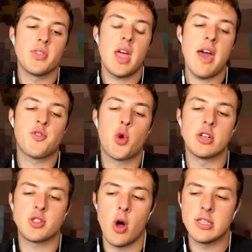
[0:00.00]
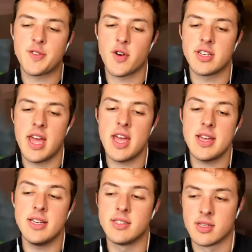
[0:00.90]
They have croissants for
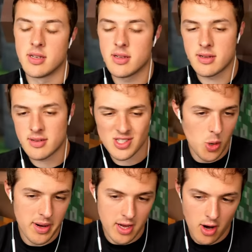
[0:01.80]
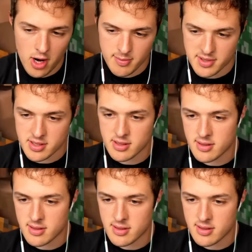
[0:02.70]
days. So many carbs.